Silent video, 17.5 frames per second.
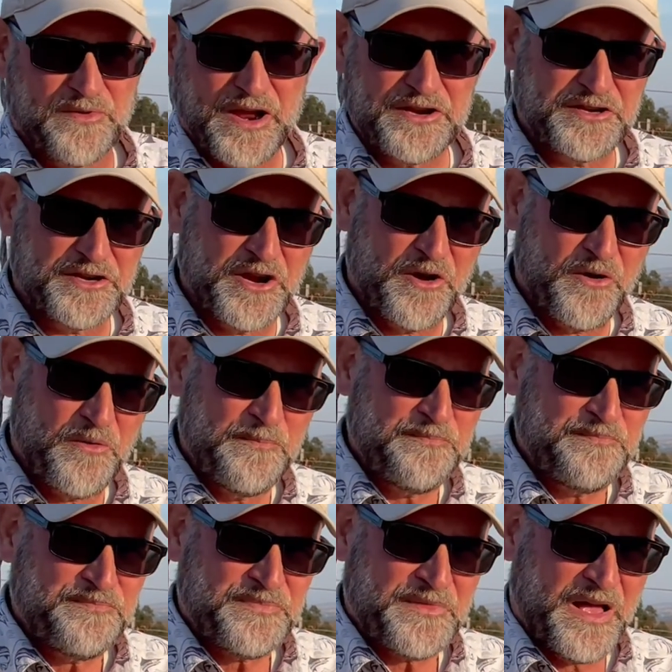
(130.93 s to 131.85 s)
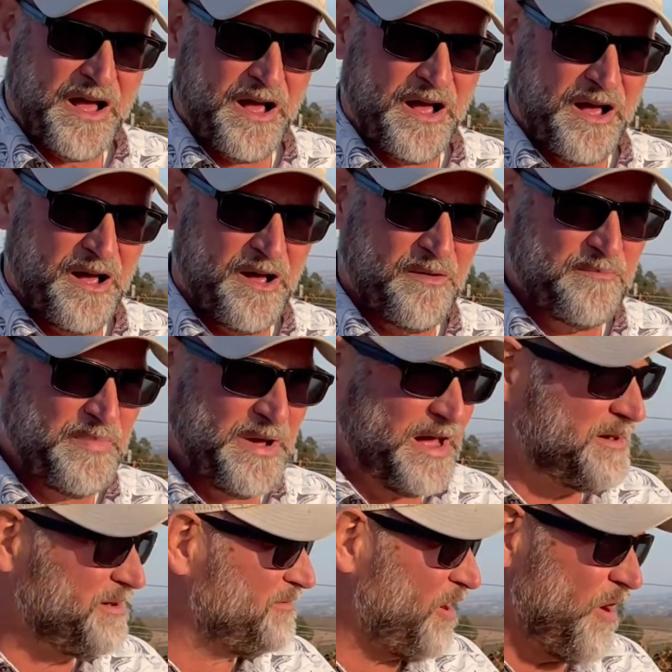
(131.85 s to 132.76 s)
ratio, um,
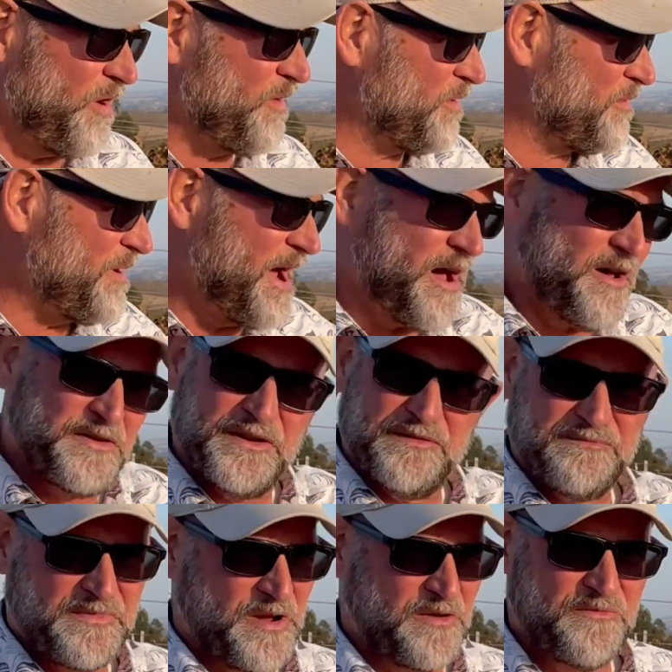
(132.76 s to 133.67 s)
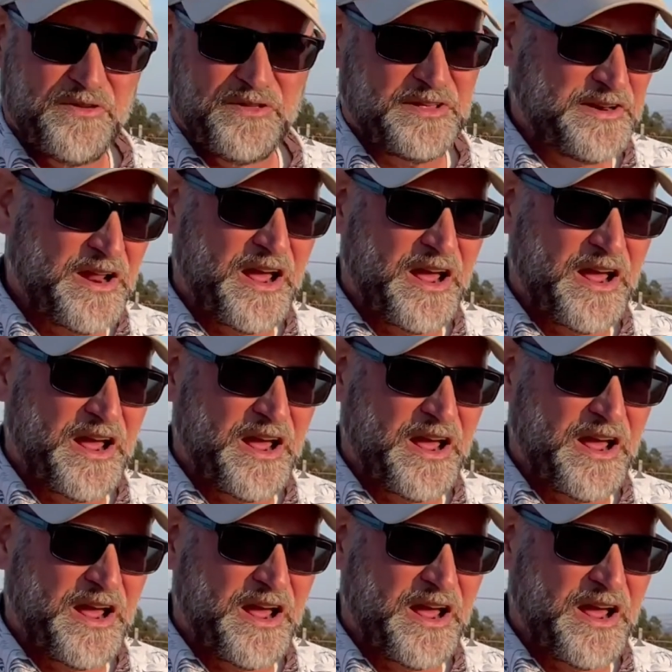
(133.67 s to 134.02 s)
but all around a, a really